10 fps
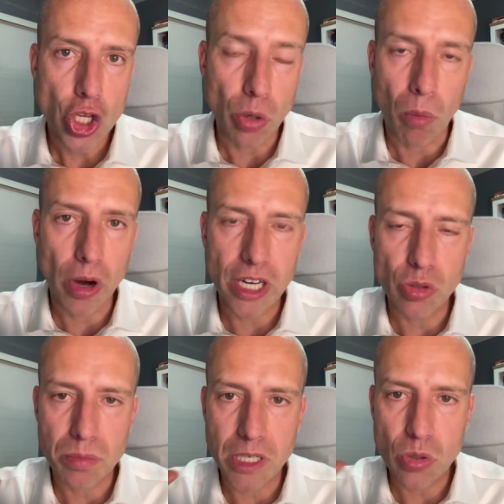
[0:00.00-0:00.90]
Your
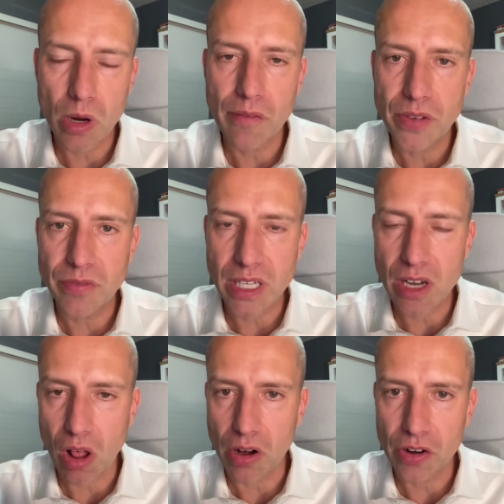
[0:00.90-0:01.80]
mortgage would be
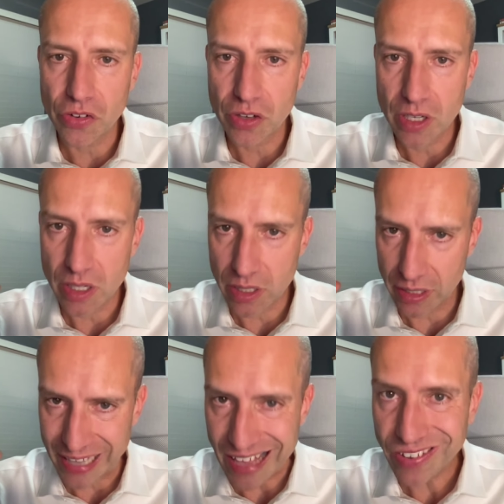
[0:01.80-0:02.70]
$250
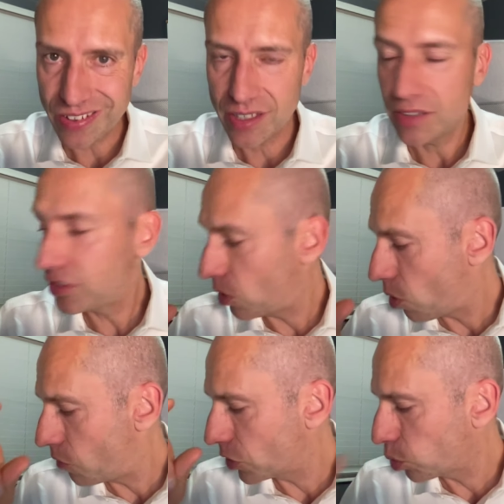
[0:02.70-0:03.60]
less. So
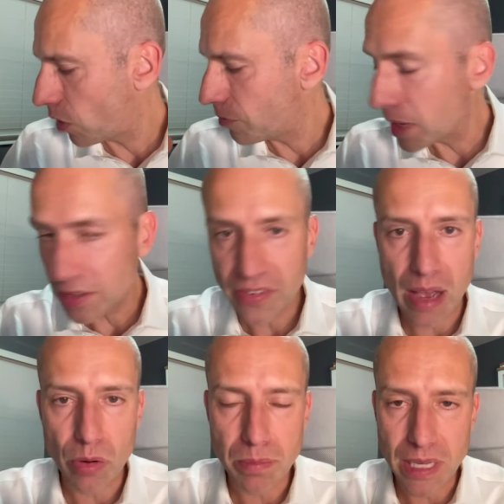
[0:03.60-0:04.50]
over 12 months,
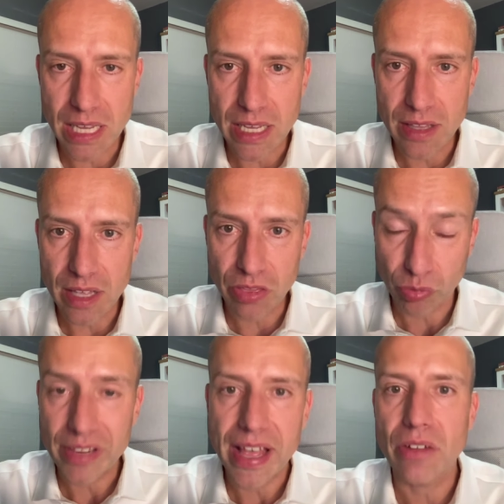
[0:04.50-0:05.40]
that would be
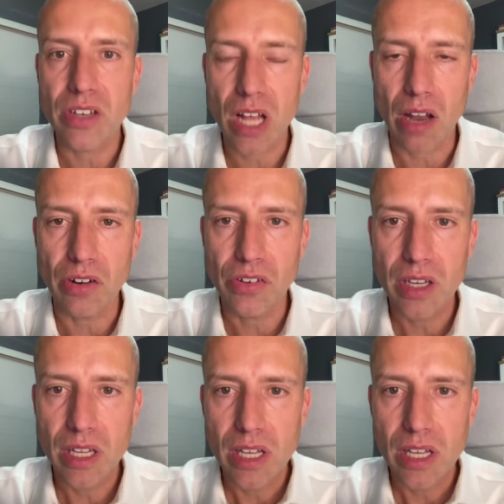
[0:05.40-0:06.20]
$3,000.